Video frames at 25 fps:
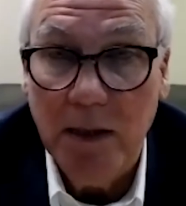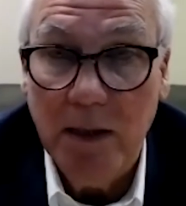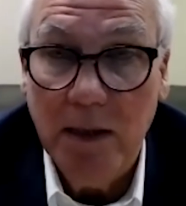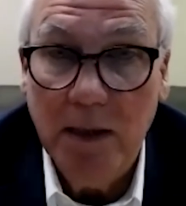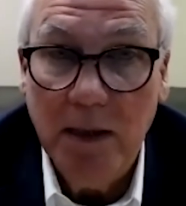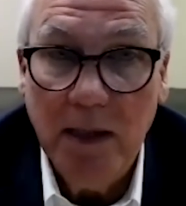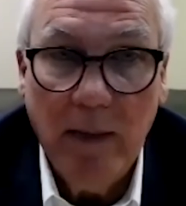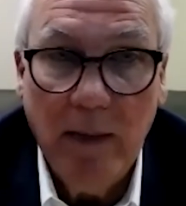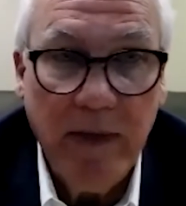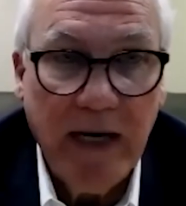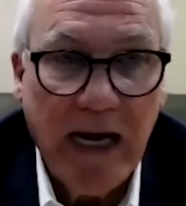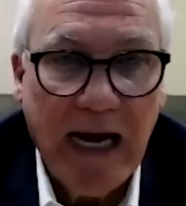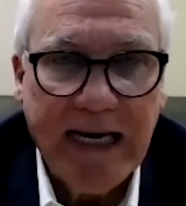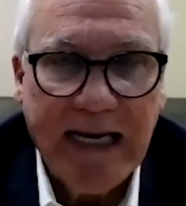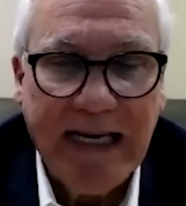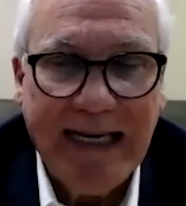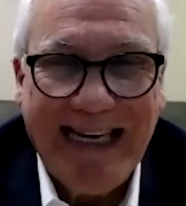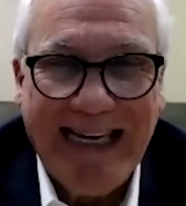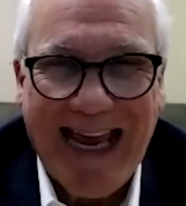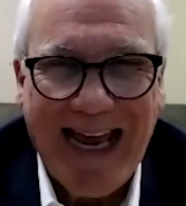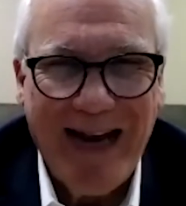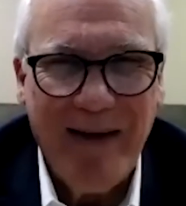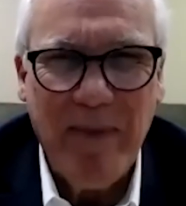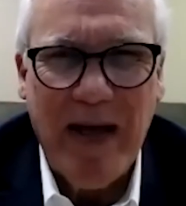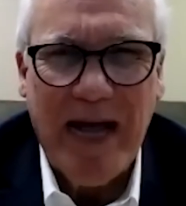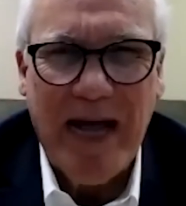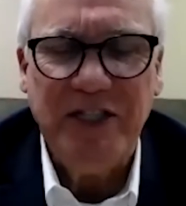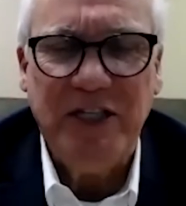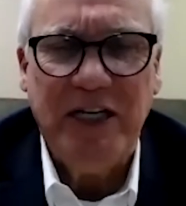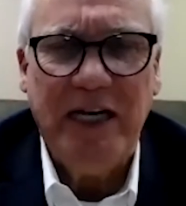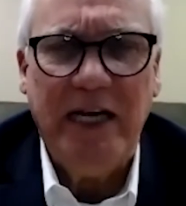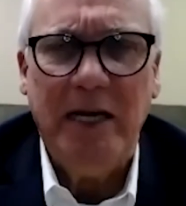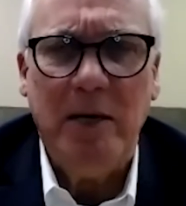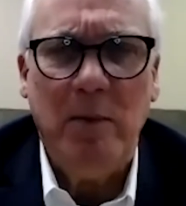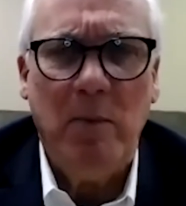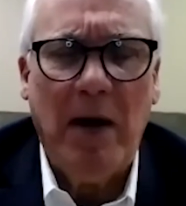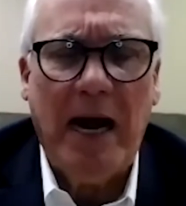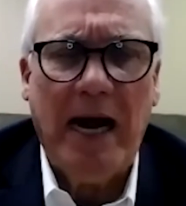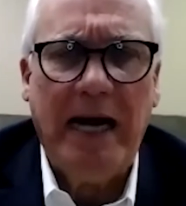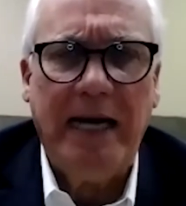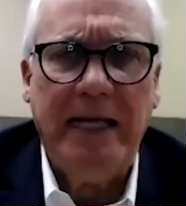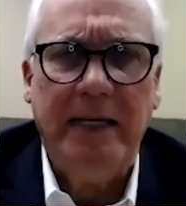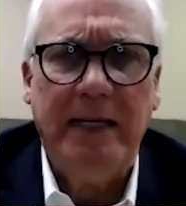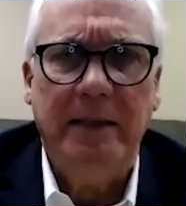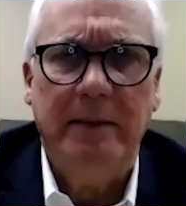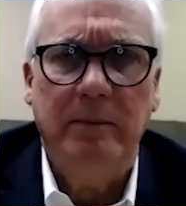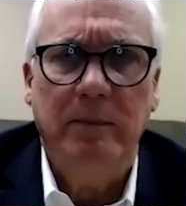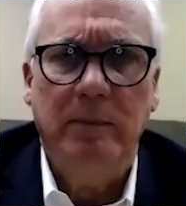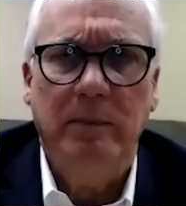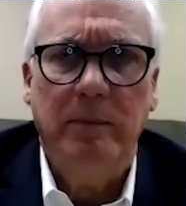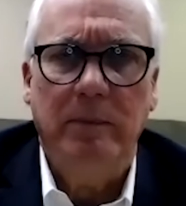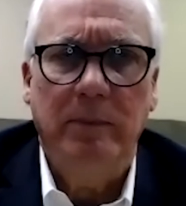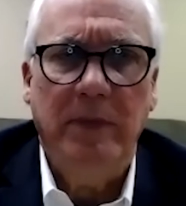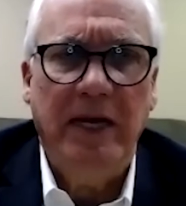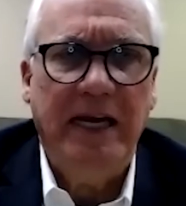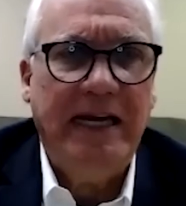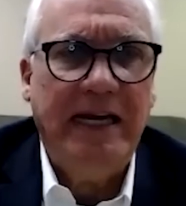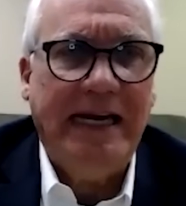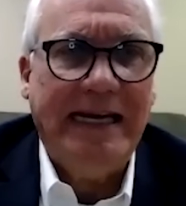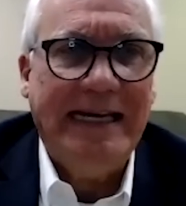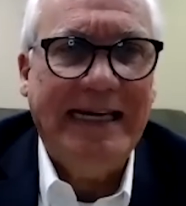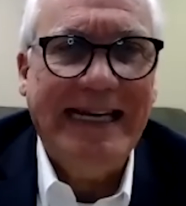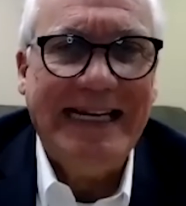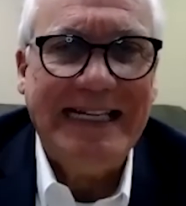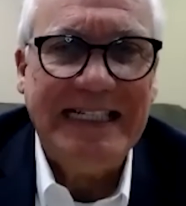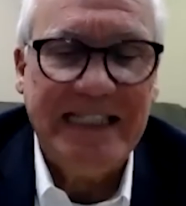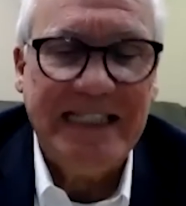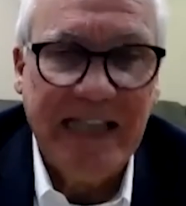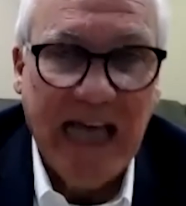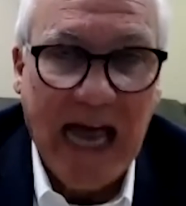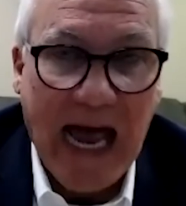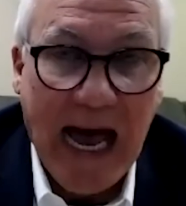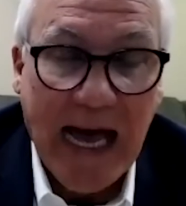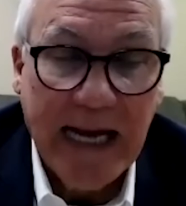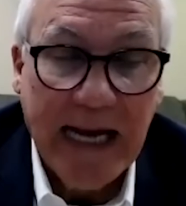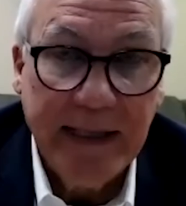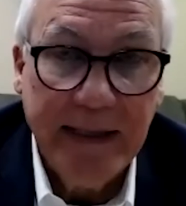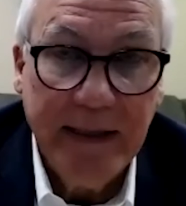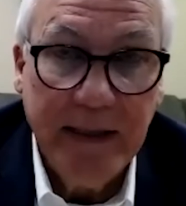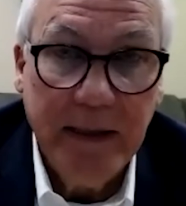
I can't imagine anybody being against that.